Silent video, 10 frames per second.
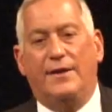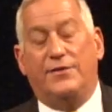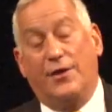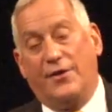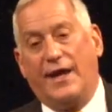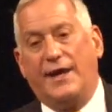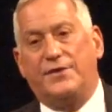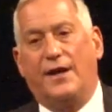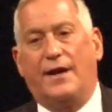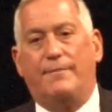so
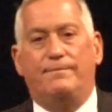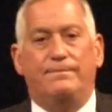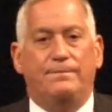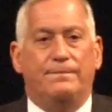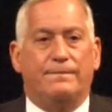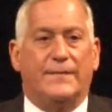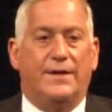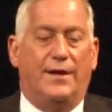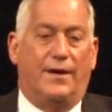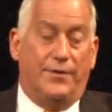that
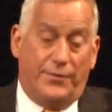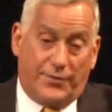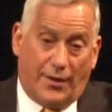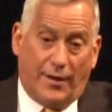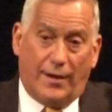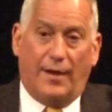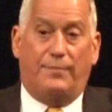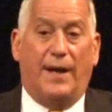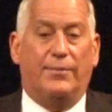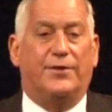you saw a
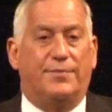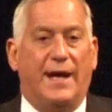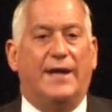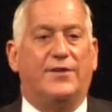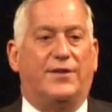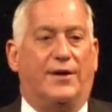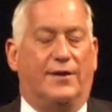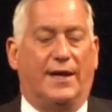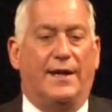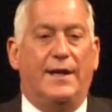published magazine
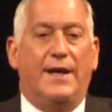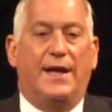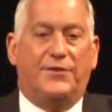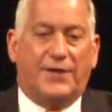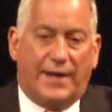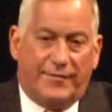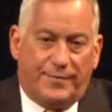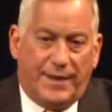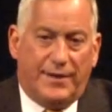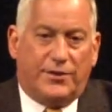online, instead of
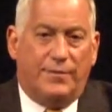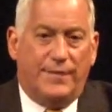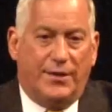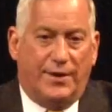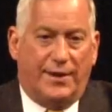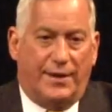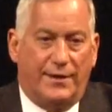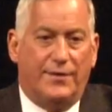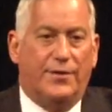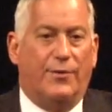it being community
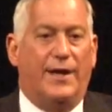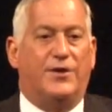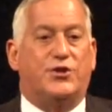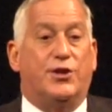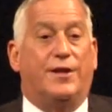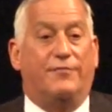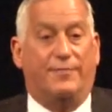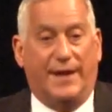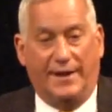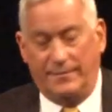the way it should have
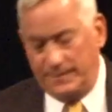been.